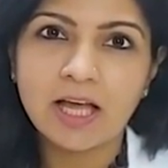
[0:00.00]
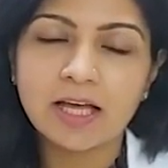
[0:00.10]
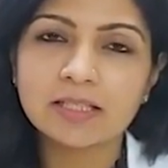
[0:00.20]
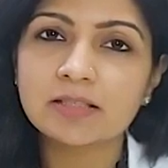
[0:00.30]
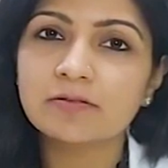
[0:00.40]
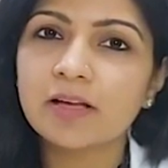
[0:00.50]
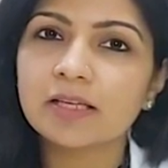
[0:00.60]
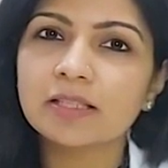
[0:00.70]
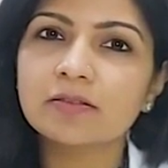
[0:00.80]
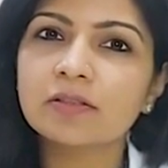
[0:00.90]
and in
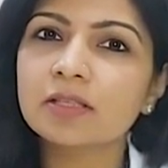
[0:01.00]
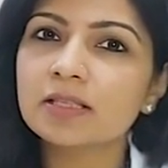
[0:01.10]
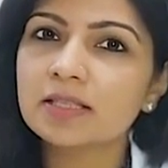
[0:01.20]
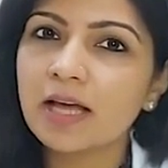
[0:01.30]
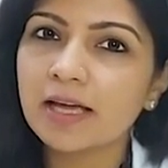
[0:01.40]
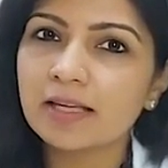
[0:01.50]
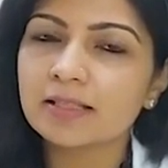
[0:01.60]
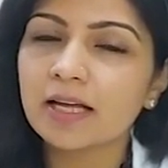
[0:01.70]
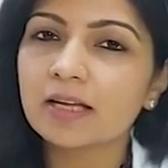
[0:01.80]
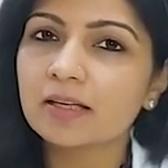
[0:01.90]
fact even the
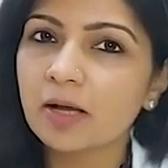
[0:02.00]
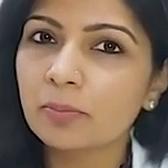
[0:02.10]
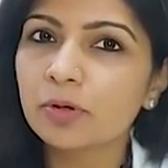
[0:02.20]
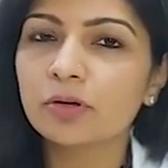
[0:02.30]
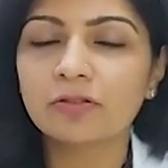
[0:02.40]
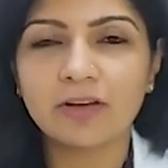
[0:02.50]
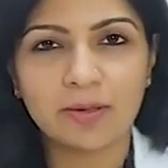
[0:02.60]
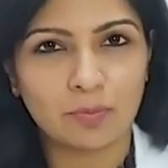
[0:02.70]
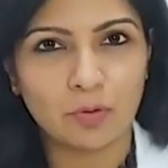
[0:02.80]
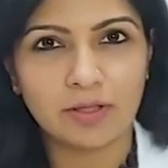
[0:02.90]
size and number of
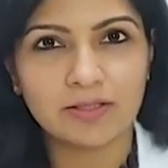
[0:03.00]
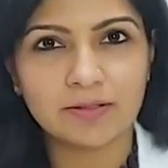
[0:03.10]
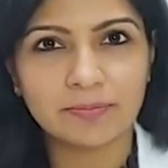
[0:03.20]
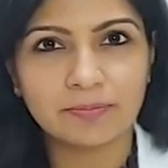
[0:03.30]
fibroids.